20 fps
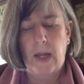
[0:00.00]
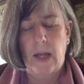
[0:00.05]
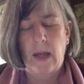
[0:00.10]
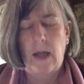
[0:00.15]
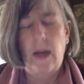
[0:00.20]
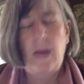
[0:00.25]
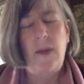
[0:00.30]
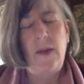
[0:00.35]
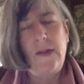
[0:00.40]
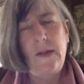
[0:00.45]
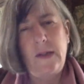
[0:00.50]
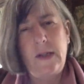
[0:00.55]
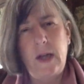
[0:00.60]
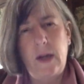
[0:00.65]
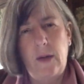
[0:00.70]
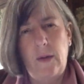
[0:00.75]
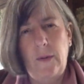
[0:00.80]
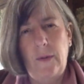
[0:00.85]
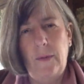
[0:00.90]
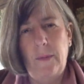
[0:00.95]
Now, this
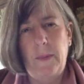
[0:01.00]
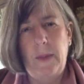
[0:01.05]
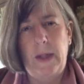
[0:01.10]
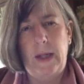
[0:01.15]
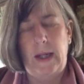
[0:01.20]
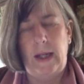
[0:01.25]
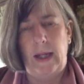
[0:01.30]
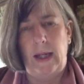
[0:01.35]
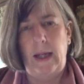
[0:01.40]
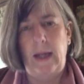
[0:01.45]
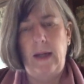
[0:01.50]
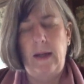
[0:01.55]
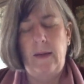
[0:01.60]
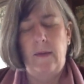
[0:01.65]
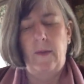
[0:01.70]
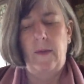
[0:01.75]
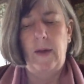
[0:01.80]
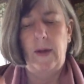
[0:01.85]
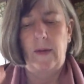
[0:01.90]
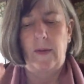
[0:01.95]
tells me
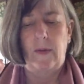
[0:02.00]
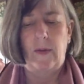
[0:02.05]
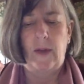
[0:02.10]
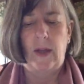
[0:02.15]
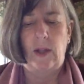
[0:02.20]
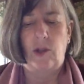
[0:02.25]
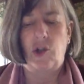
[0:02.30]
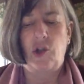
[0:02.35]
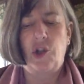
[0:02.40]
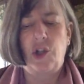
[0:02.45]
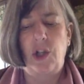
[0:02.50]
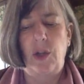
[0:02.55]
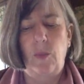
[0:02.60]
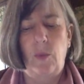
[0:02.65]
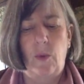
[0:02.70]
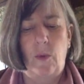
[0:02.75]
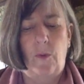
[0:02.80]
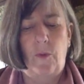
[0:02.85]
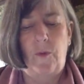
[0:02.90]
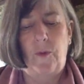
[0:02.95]
that she
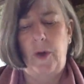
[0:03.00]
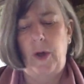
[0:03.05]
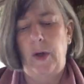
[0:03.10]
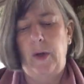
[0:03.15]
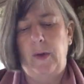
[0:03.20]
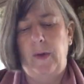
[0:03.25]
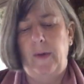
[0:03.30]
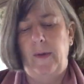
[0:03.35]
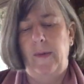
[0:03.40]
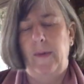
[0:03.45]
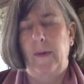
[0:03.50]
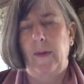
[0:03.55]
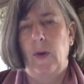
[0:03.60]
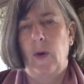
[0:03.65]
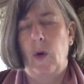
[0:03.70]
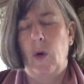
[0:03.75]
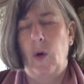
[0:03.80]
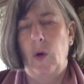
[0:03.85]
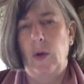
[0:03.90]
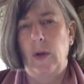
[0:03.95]
will focus
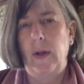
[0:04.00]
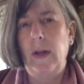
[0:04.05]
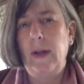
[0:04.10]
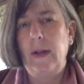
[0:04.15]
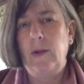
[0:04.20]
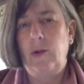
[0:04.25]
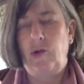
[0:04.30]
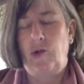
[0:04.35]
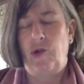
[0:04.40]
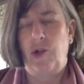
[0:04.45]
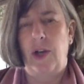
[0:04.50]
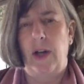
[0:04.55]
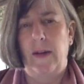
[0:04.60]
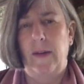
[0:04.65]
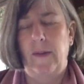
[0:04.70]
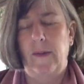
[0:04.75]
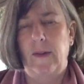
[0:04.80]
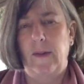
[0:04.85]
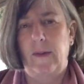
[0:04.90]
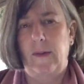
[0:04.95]
on
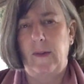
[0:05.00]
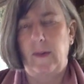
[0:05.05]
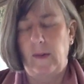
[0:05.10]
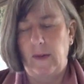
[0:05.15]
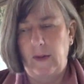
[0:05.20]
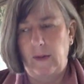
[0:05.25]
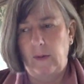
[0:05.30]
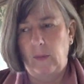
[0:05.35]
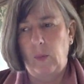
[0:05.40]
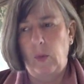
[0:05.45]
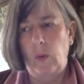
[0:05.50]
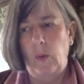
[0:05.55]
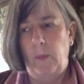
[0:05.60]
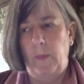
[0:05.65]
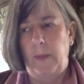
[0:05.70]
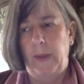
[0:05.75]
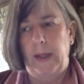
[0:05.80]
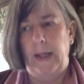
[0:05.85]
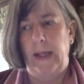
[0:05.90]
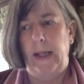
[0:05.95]
justice, that this
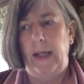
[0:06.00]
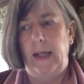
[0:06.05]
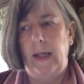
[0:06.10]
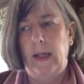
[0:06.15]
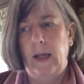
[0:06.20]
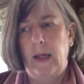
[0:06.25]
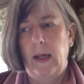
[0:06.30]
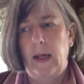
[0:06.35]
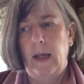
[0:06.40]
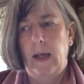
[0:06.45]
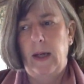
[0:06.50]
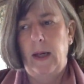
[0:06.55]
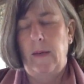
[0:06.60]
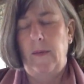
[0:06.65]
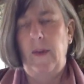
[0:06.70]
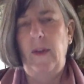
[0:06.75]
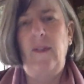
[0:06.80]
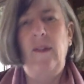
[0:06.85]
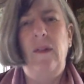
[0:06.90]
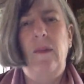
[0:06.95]

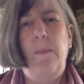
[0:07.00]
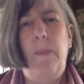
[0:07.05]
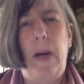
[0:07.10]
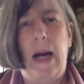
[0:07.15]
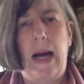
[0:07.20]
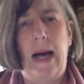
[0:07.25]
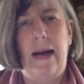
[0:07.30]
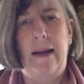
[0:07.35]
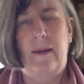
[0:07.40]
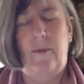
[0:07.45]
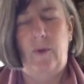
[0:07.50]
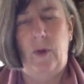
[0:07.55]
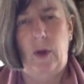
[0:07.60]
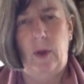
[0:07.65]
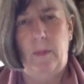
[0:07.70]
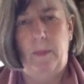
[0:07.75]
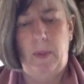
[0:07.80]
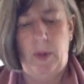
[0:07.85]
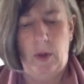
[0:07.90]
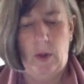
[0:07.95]
is part of
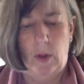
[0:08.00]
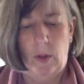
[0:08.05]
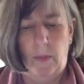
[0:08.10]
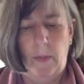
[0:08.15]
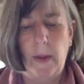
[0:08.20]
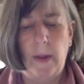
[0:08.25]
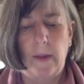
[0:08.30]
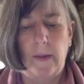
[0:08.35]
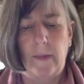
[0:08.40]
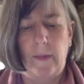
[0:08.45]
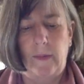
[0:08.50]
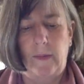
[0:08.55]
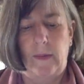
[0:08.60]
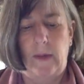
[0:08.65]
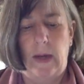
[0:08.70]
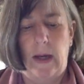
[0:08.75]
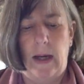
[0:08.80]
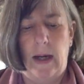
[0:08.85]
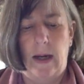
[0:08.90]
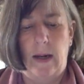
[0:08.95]
her purpose,
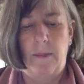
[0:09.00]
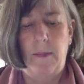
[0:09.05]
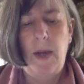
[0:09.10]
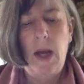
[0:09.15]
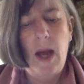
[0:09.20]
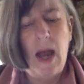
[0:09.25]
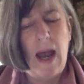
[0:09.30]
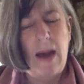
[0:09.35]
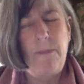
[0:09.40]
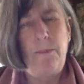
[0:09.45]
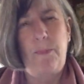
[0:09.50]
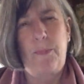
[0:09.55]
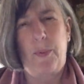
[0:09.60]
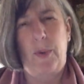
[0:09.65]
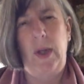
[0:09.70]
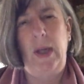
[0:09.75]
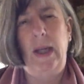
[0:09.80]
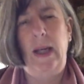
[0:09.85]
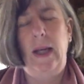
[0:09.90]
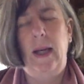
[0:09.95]
and
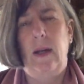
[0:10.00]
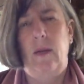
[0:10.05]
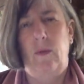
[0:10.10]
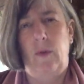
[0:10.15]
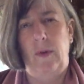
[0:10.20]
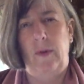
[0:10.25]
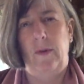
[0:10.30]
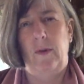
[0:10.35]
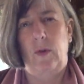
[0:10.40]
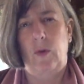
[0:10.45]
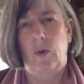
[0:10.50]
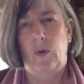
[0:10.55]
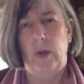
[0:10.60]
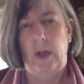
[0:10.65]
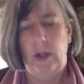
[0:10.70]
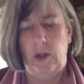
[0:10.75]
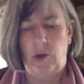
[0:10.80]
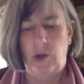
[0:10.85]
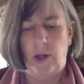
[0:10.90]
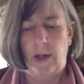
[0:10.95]
bringing and
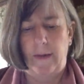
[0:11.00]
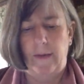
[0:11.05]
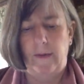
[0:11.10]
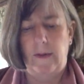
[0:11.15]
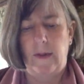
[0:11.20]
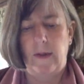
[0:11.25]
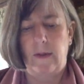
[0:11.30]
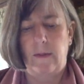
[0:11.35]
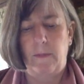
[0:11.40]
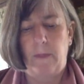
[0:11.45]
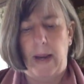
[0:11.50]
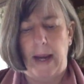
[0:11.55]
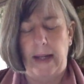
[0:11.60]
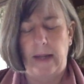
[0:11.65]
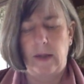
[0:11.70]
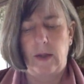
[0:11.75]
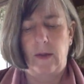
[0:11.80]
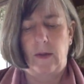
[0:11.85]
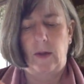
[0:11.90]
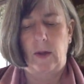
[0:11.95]
restoring justice
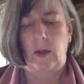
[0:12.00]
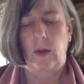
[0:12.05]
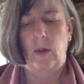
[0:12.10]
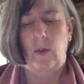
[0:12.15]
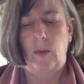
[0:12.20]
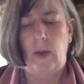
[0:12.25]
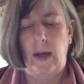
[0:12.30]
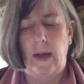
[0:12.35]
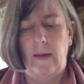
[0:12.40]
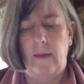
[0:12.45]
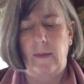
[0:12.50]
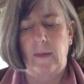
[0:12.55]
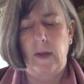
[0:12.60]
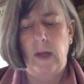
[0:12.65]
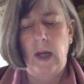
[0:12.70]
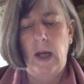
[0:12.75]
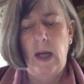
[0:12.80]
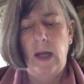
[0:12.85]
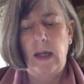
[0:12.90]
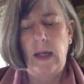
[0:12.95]
back to the US.
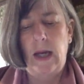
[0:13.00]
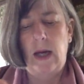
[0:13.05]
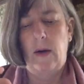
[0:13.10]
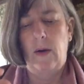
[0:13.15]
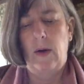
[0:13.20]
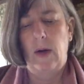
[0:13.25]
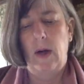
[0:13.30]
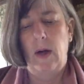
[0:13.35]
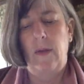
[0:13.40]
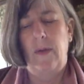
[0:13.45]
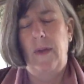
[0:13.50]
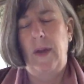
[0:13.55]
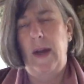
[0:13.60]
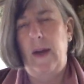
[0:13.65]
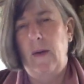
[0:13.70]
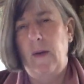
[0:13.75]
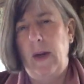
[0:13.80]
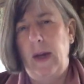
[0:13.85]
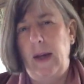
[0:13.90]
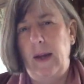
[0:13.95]
Now,
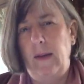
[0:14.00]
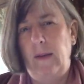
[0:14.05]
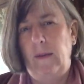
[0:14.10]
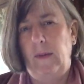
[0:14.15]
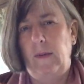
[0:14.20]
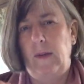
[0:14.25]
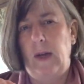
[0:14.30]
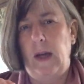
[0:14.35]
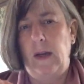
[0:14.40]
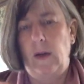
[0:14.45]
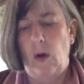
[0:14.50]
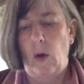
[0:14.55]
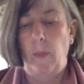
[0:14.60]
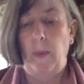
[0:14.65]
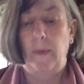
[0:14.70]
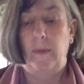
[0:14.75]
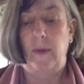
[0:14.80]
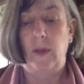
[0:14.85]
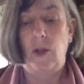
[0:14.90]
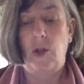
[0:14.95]
there is an
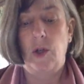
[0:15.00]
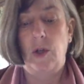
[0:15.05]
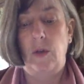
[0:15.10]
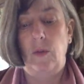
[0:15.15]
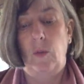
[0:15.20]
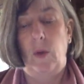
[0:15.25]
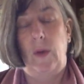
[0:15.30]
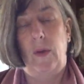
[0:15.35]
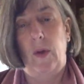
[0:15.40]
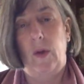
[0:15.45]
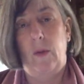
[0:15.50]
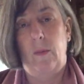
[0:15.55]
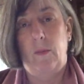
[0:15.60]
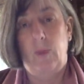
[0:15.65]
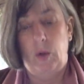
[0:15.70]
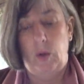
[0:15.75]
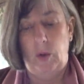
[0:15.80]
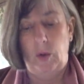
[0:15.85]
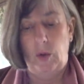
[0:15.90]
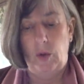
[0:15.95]
opposition with her
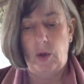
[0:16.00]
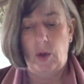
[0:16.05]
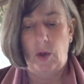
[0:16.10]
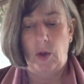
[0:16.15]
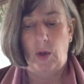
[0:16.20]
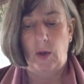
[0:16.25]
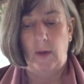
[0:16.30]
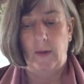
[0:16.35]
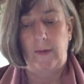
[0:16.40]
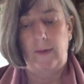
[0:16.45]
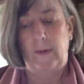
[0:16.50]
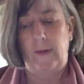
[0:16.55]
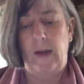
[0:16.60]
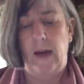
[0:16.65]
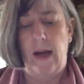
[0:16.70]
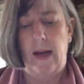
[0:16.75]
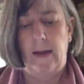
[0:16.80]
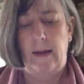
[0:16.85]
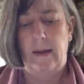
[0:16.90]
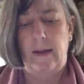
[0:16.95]
moon to her
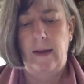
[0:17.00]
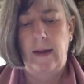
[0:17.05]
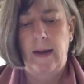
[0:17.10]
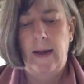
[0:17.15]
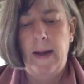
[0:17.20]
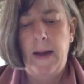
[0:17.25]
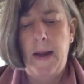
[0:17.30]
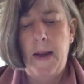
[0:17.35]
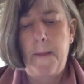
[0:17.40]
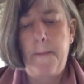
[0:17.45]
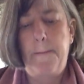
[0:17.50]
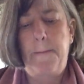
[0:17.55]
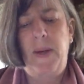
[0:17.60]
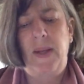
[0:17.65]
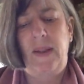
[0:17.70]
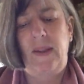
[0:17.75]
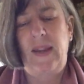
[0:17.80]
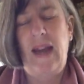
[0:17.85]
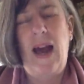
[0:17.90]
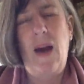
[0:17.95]
sun,
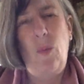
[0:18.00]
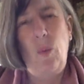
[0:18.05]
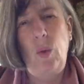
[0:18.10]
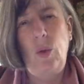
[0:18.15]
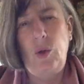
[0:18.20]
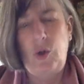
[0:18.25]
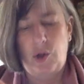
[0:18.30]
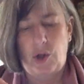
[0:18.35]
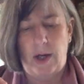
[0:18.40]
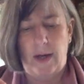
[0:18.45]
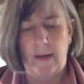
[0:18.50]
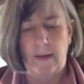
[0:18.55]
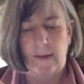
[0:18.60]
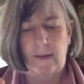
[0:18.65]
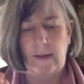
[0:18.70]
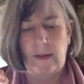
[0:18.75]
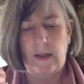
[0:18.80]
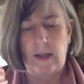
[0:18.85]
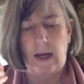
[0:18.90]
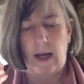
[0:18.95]
but that will
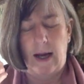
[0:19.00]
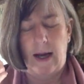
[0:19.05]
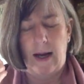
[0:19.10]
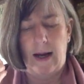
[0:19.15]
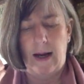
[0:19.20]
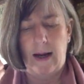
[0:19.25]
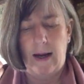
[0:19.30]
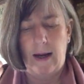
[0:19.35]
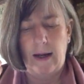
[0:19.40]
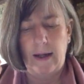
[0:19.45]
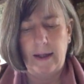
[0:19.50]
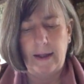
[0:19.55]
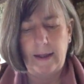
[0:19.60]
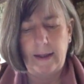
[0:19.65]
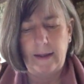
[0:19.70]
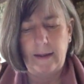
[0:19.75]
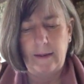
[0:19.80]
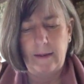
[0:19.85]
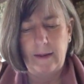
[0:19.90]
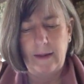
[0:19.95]
just
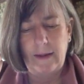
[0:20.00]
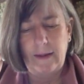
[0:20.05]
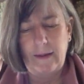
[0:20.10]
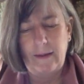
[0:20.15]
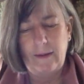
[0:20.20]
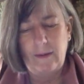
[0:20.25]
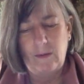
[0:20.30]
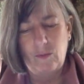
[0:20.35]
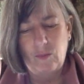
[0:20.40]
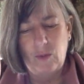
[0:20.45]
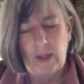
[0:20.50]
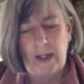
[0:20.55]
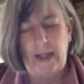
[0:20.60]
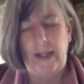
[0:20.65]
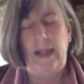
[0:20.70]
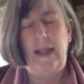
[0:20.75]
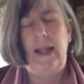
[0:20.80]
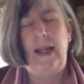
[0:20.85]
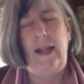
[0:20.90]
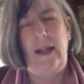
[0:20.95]

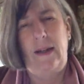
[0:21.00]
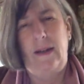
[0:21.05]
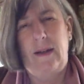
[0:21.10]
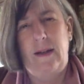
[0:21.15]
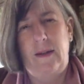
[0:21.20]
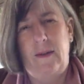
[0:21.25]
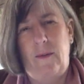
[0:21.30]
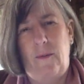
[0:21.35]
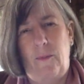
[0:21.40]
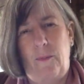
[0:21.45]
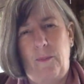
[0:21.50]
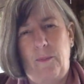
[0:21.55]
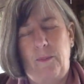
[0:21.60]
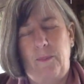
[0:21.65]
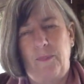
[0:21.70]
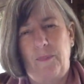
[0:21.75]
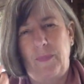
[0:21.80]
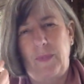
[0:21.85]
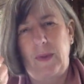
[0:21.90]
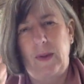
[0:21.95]
really
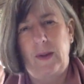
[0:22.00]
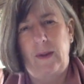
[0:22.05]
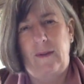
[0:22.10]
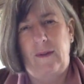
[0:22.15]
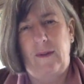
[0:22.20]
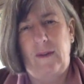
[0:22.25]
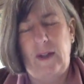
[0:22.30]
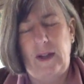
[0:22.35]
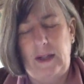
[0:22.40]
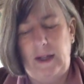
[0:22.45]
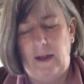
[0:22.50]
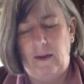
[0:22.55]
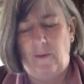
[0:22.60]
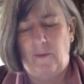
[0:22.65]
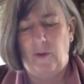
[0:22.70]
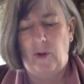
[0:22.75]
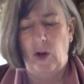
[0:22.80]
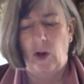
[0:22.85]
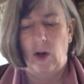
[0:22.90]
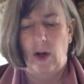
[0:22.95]

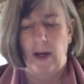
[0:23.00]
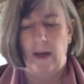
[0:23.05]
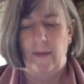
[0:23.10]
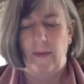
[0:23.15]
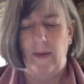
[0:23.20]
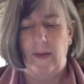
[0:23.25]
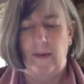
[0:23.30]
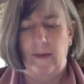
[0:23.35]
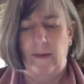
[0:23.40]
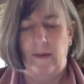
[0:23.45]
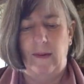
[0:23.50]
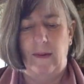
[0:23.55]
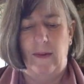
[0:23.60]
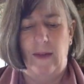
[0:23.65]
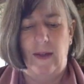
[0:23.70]
solidify this